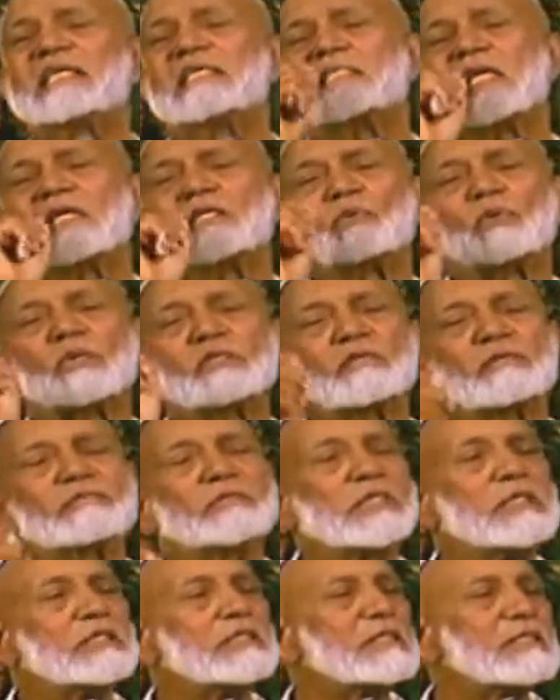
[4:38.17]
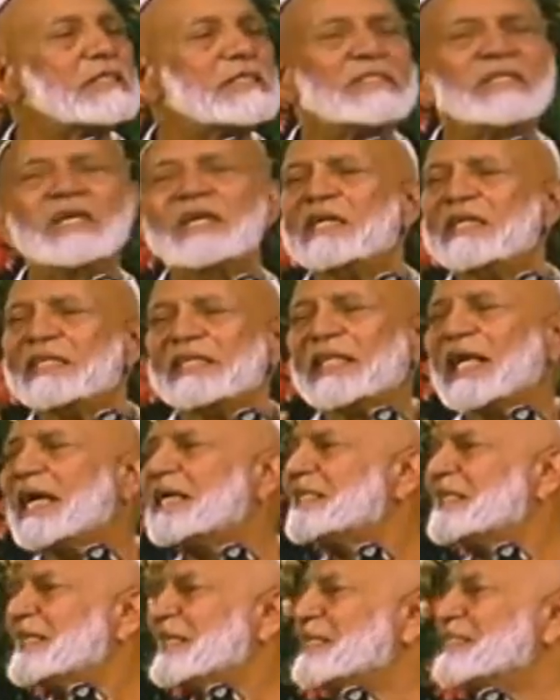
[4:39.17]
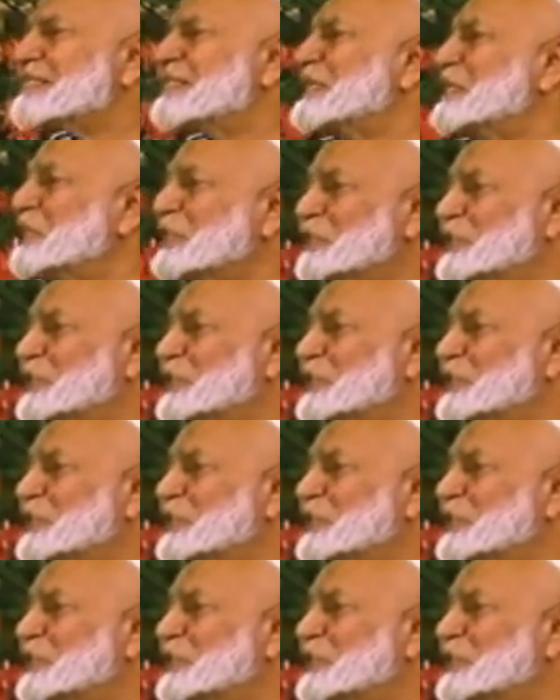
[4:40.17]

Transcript: these are the words of Jesus, that is the